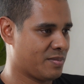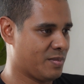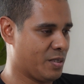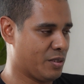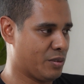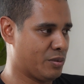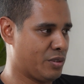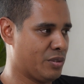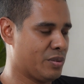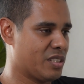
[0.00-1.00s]
You
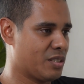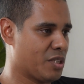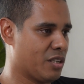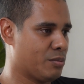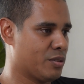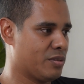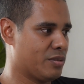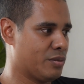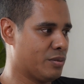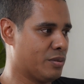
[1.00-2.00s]
need to be able
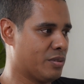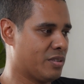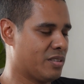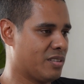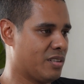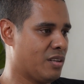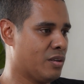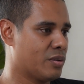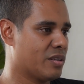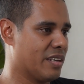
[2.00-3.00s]
to
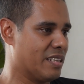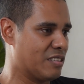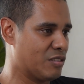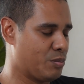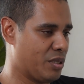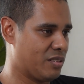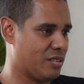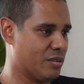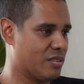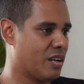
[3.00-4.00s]
look and speak
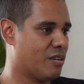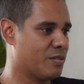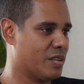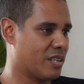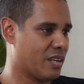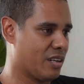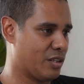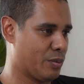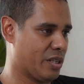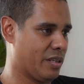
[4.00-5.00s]
to yourself in a
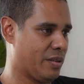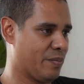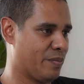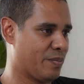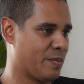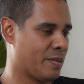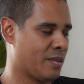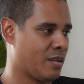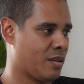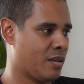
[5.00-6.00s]
kind way.
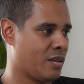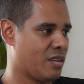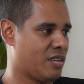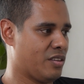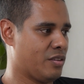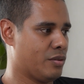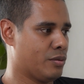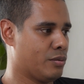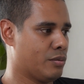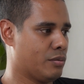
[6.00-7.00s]

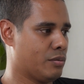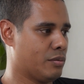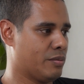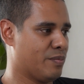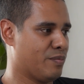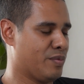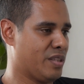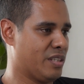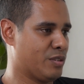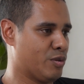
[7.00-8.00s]
You
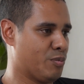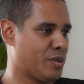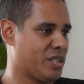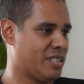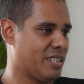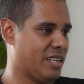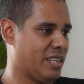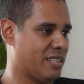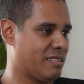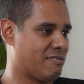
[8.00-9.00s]
need to
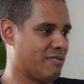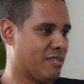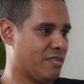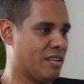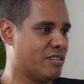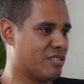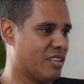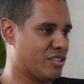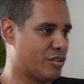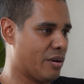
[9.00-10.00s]
appreciate the things
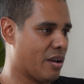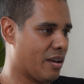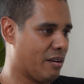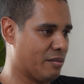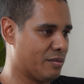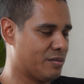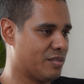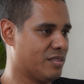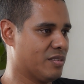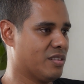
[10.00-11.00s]
that you have.
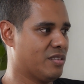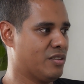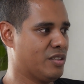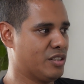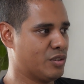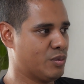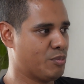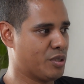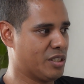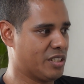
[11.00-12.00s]
You need to
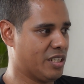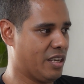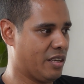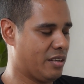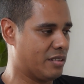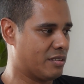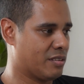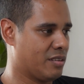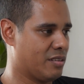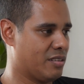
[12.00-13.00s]

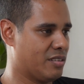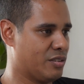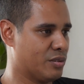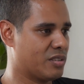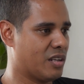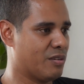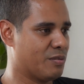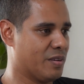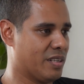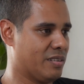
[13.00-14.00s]
appreciate
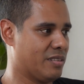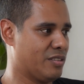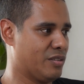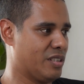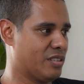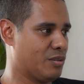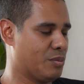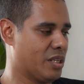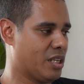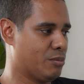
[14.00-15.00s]
yourself, and you need to
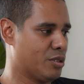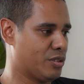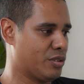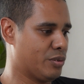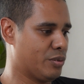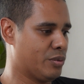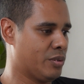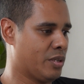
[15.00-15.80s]
be able to